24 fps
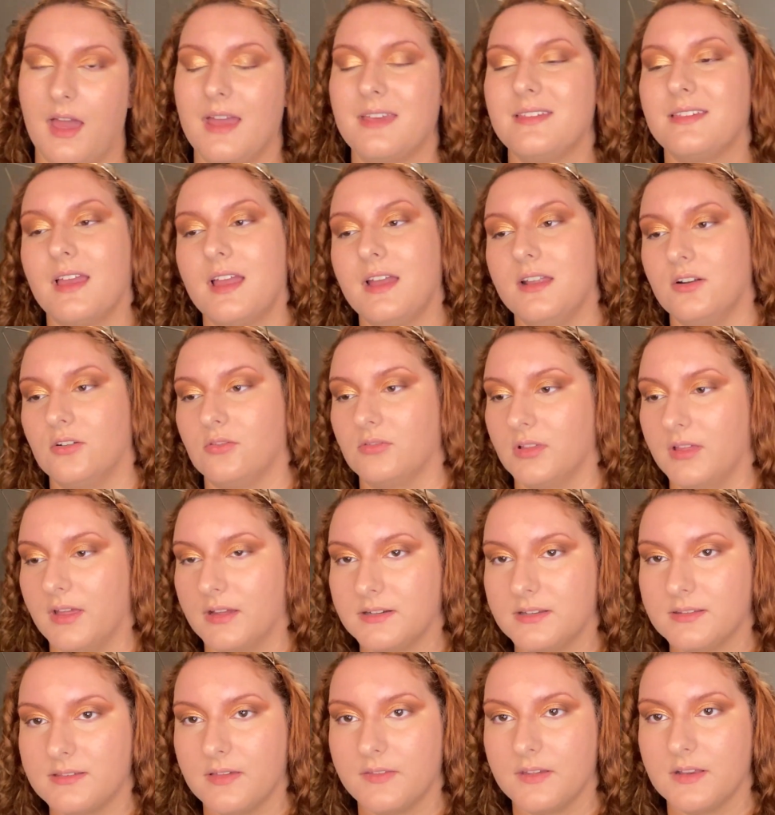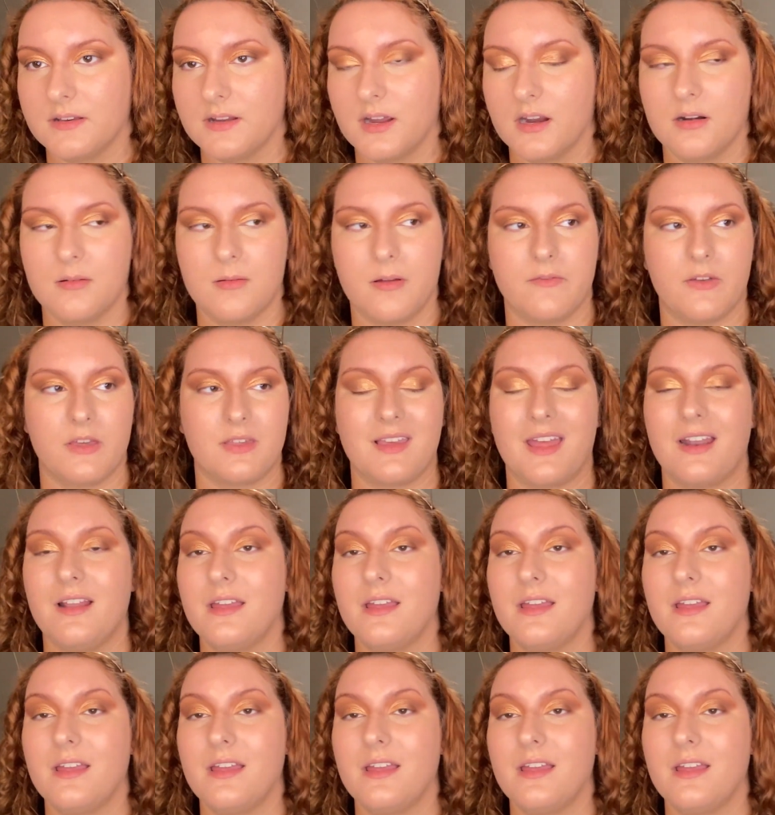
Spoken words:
I say I don't really like to set the entirety of my face.